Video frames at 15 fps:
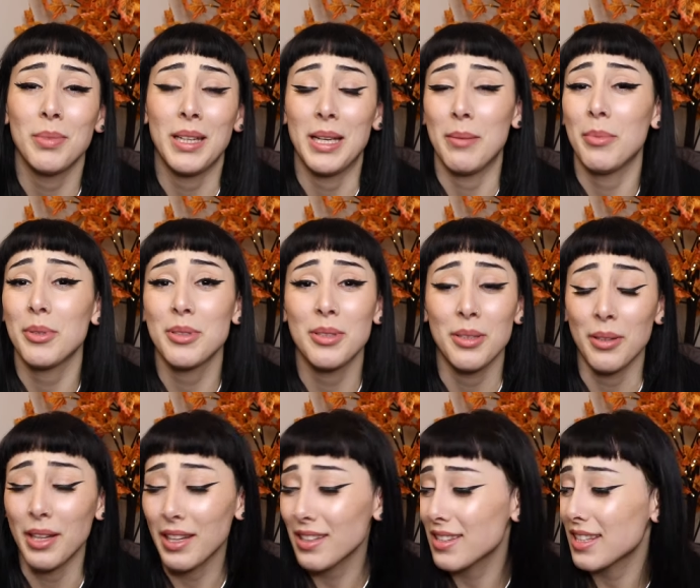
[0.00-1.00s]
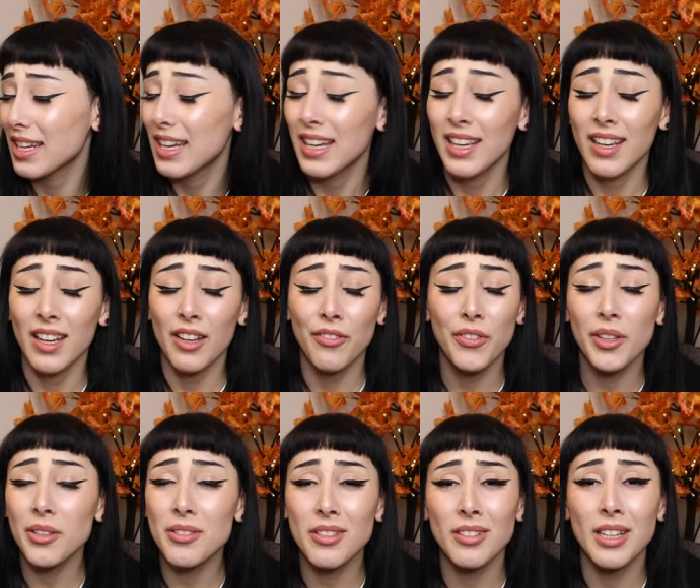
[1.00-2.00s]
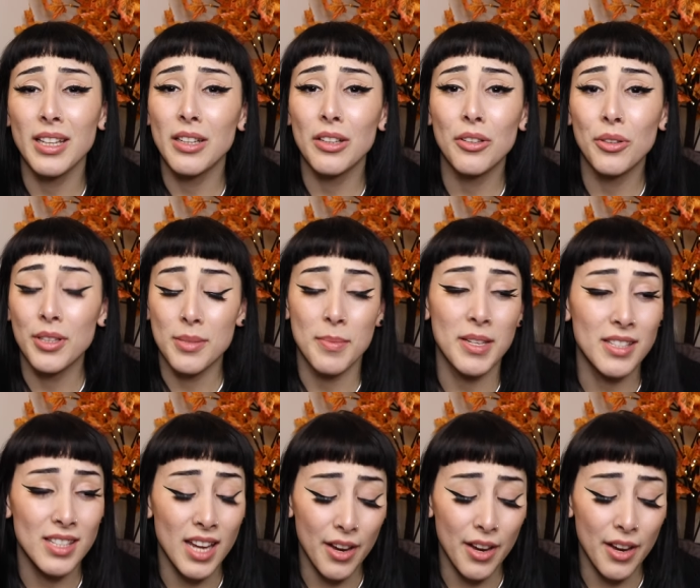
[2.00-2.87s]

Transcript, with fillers: being able to do this. It feels like Christmas